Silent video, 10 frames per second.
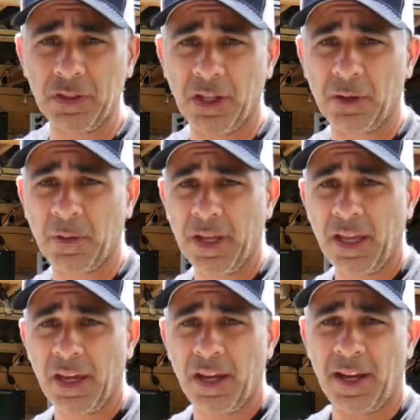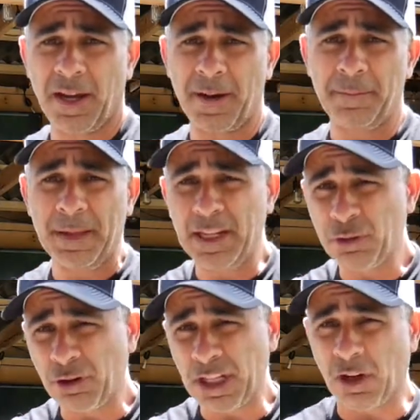ago. Um, it
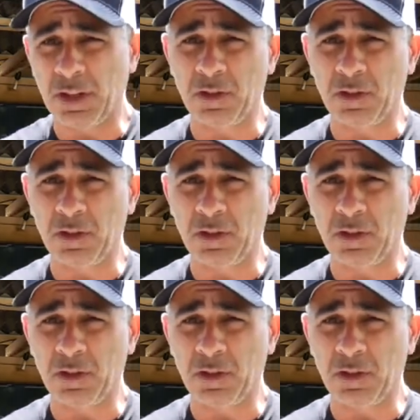is running on